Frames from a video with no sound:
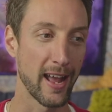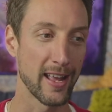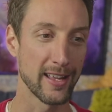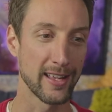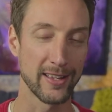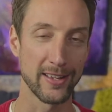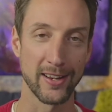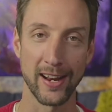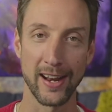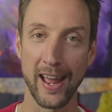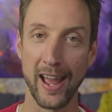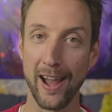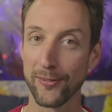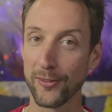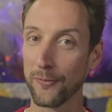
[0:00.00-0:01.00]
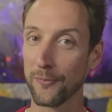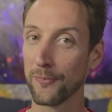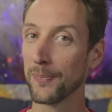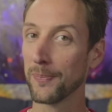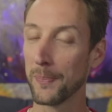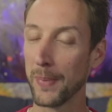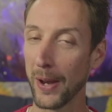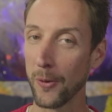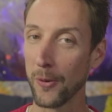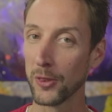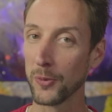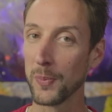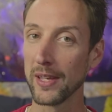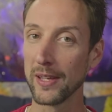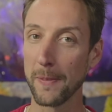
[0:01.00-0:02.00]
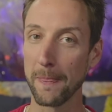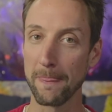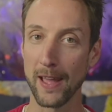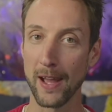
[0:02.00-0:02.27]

You're going to have to bear with me.